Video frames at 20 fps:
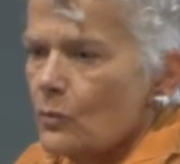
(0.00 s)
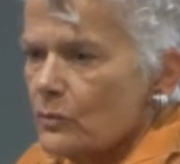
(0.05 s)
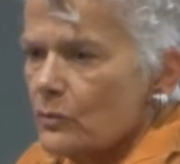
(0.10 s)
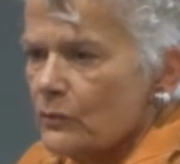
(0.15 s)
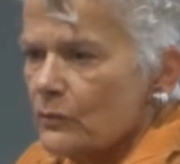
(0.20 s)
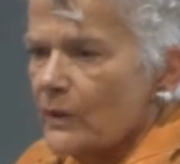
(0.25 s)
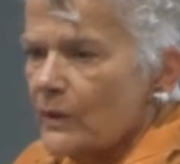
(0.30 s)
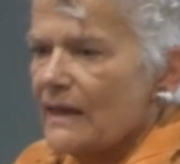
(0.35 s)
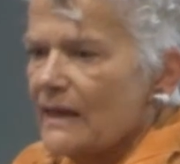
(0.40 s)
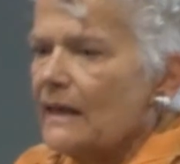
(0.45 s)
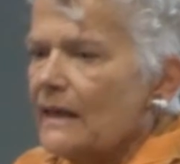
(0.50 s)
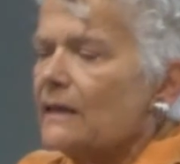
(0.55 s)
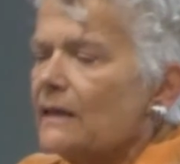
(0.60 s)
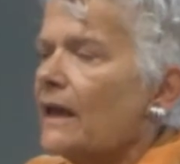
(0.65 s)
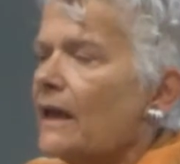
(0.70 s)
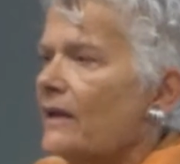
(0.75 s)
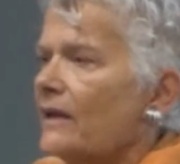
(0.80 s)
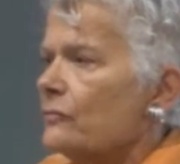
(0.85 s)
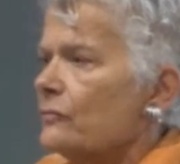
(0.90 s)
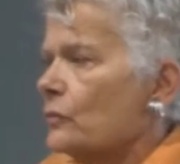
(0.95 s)
we eat,
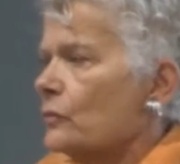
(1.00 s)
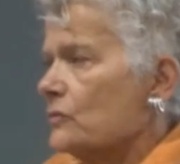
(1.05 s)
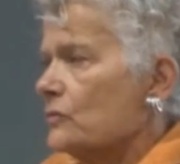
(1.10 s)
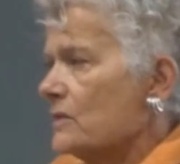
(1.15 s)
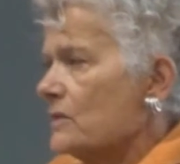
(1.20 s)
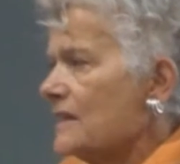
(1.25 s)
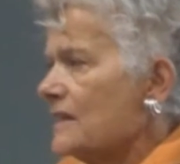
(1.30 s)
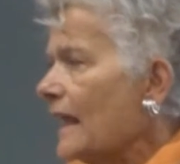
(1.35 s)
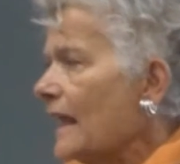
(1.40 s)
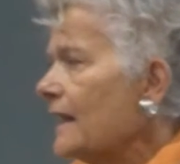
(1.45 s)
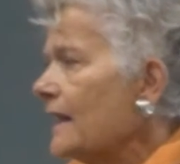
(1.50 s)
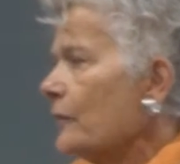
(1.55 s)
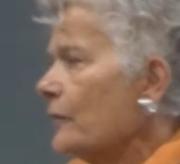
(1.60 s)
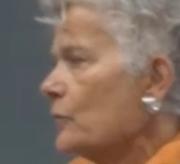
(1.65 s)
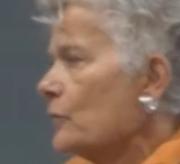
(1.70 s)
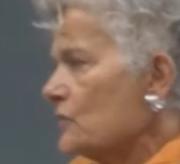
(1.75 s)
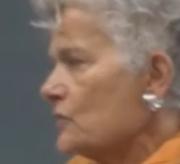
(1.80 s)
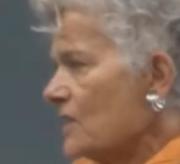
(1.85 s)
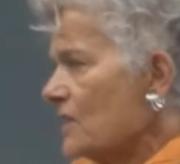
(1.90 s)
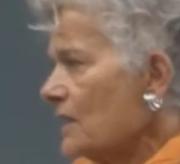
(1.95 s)
and daily
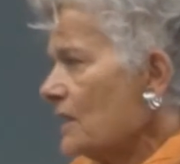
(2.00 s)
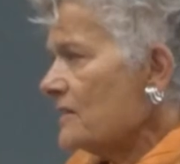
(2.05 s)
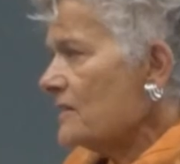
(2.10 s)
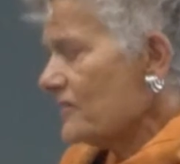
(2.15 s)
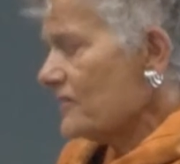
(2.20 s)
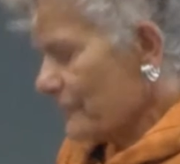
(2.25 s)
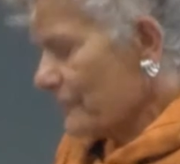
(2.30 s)
routines of